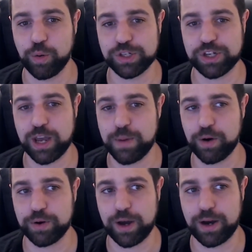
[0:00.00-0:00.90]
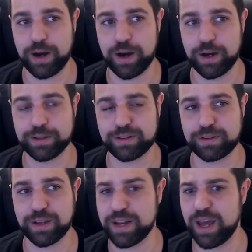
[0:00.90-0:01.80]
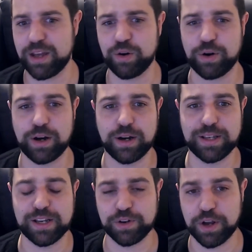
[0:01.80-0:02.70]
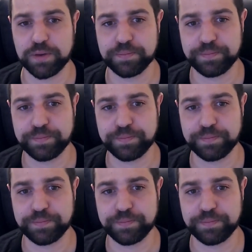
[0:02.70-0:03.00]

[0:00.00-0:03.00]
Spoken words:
which came out today or yesterday.